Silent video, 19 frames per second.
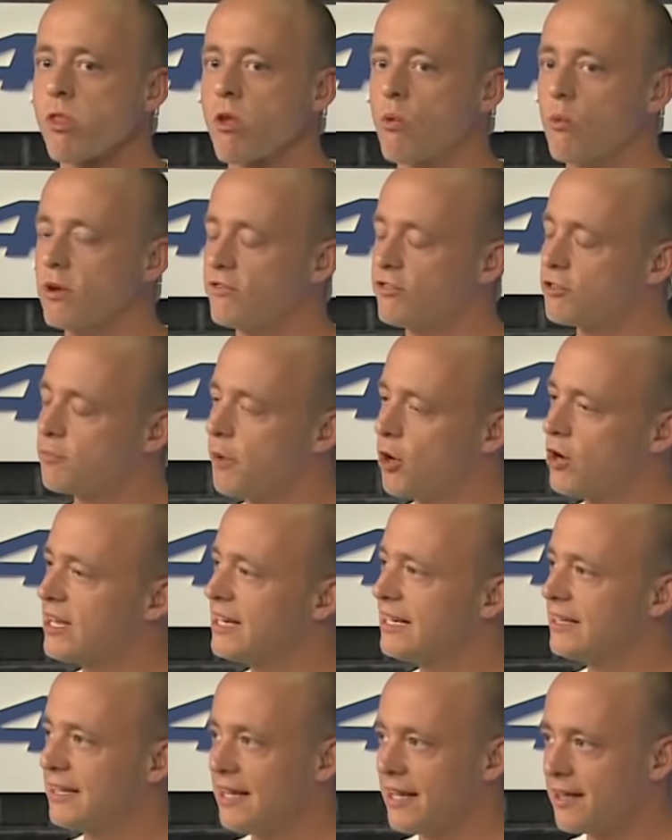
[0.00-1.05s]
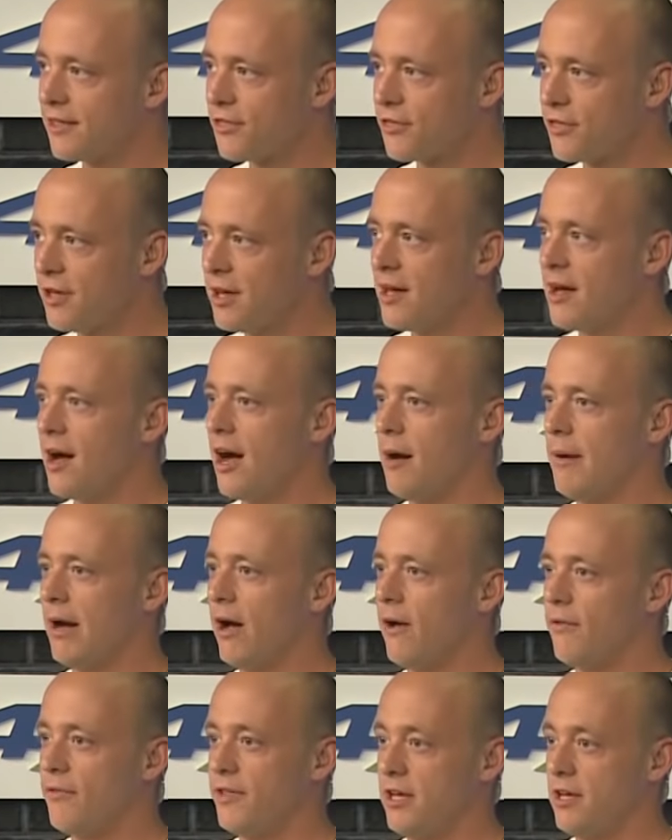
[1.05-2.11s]
we've spoken at length
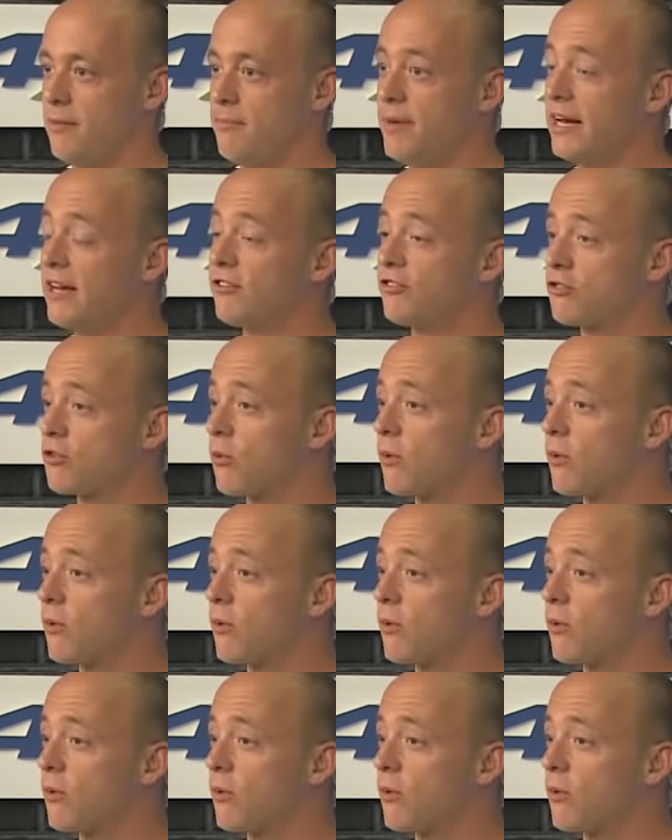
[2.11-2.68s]
about the biggest